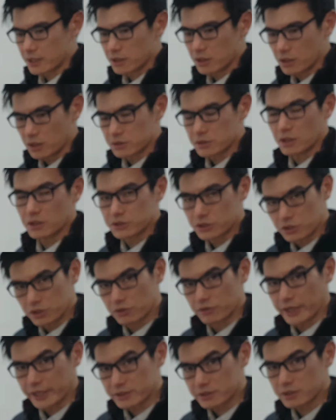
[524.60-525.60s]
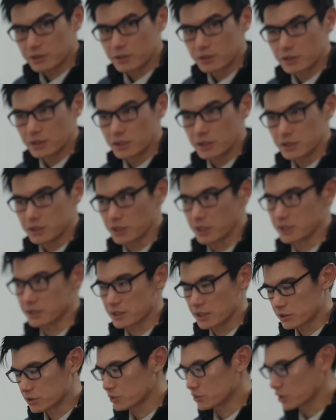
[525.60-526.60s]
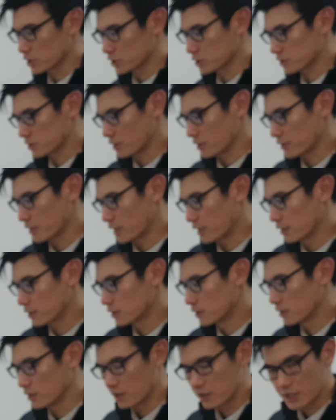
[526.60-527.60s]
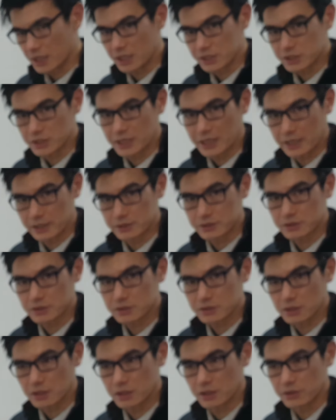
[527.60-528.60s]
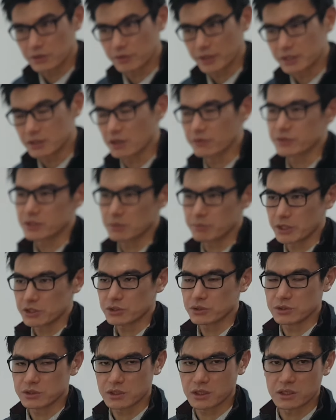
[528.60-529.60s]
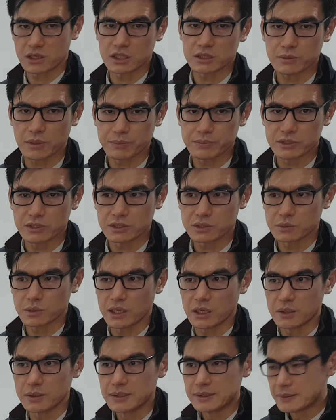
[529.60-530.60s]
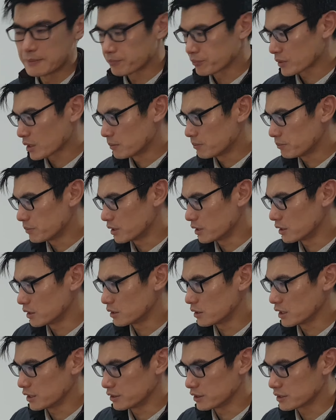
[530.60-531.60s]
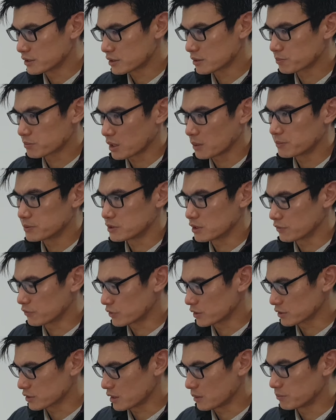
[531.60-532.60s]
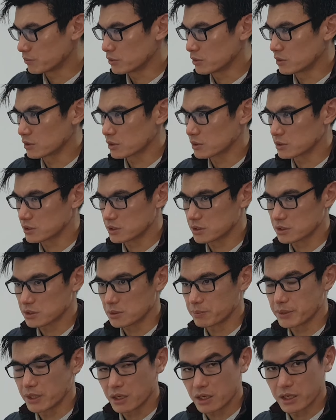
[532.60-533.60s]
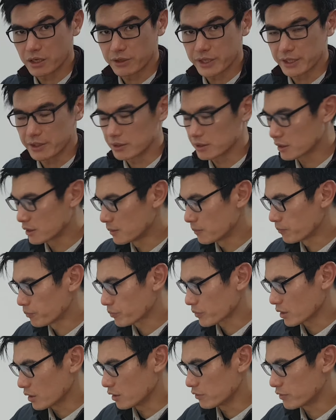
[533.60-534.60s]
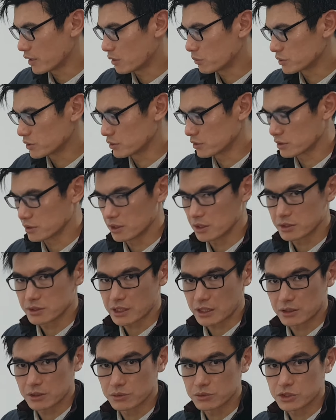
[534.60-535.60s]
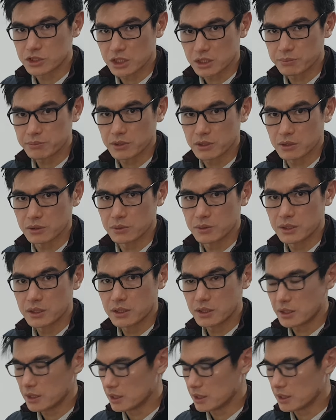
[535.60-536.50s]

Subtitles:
lot onto the rent. It's little touches like that actually adds the rent. Obviously, make sure you've got a nice property as well. But in this property, for example, because it's a bit higher end, if that was just a standard cheapo